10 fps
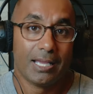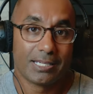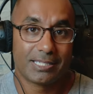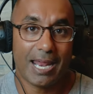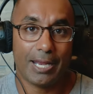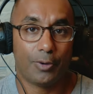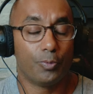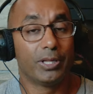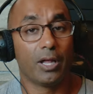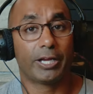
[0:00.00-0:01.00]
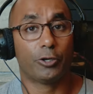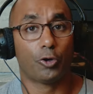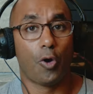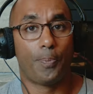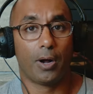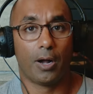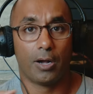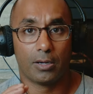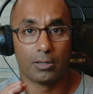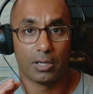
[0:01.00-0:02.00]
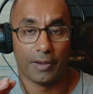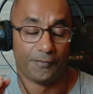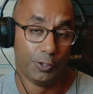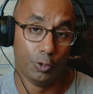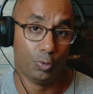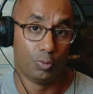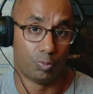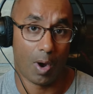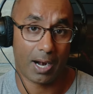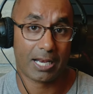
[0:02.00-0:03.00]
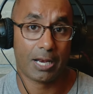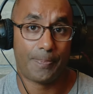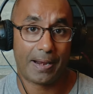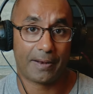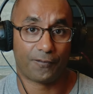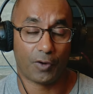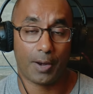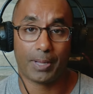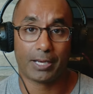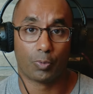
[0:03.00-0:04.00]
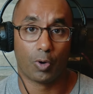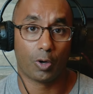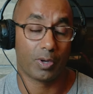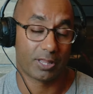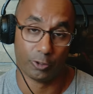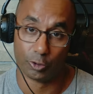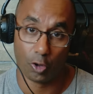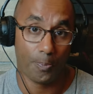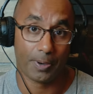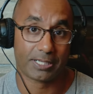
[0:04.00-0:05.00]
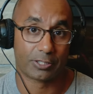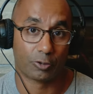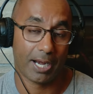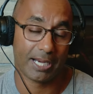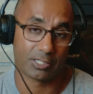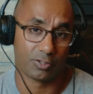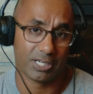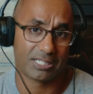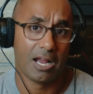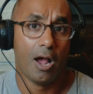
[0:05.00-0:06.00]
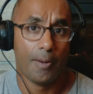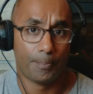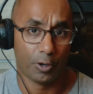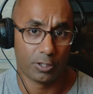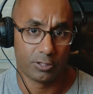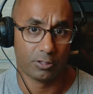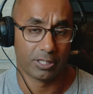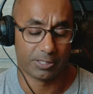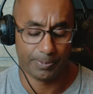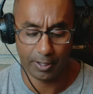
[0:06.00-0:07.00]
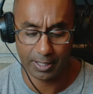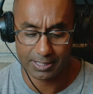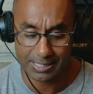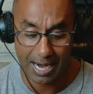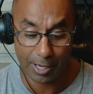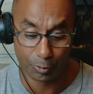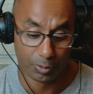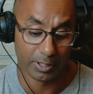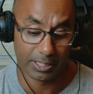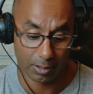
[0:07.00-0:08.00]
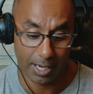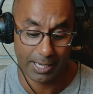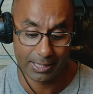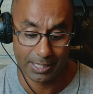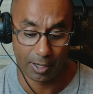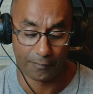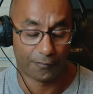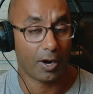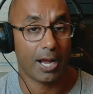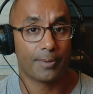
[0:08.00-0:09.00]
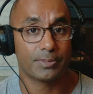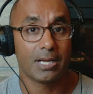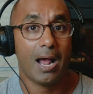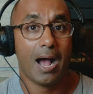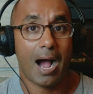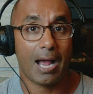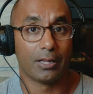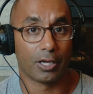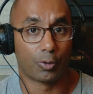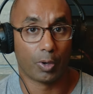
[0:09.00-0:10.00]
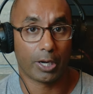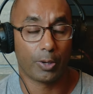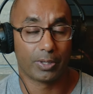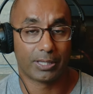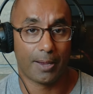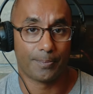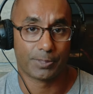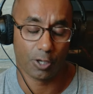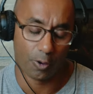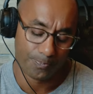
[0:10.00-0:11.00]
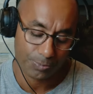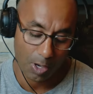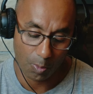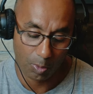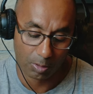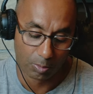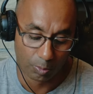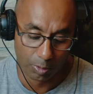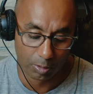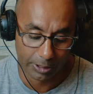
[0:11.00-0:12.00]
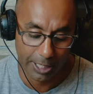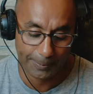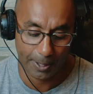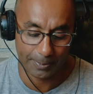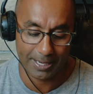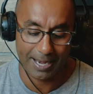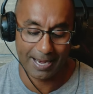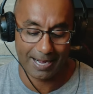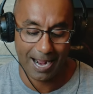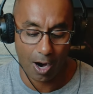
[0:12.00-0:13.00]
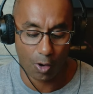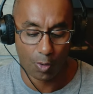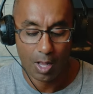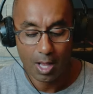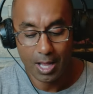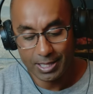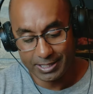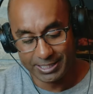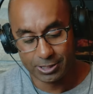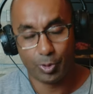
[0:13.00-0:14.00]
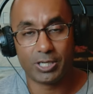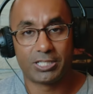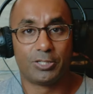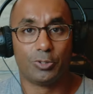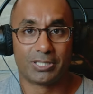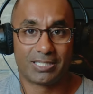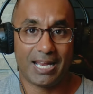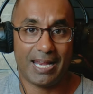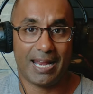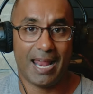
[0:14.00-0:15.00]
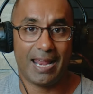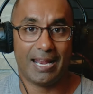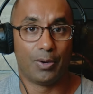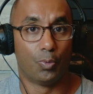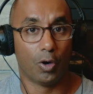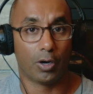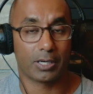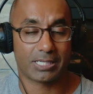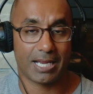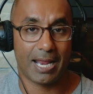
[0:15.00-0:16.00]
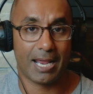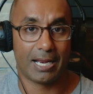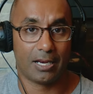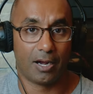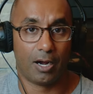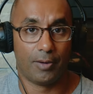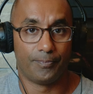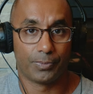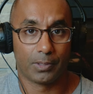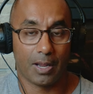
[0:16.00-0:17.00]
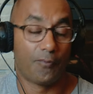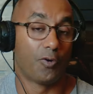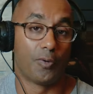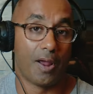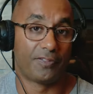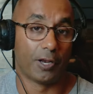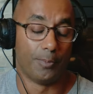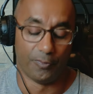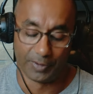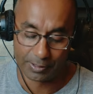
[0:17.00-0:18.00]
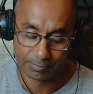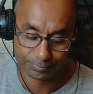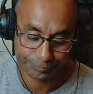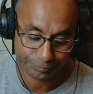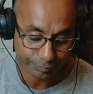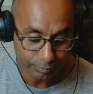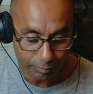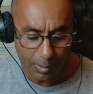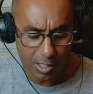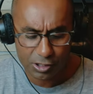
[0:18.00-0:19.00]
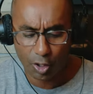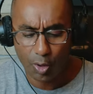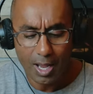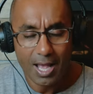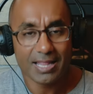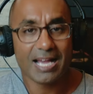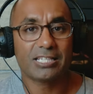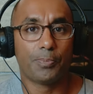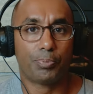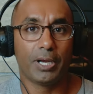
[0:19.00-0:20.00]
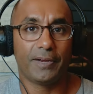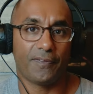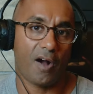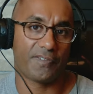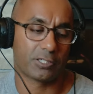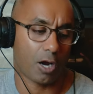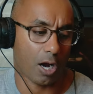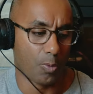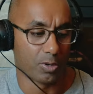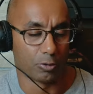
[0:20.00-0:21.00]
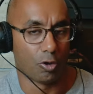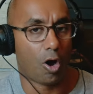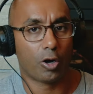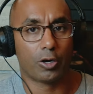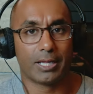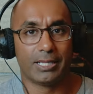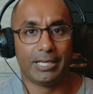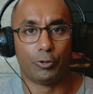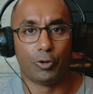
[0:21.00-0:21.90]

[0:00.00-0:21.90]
State, we like Europa. If you want independent frame line to work with, Europa is great. So just personal experience, I really like their frames. I like working with them. So we'll we'll keep you up to date on how the switch to State works and uh, if we're if they're moving. So that's a brief office talk, a little longer in the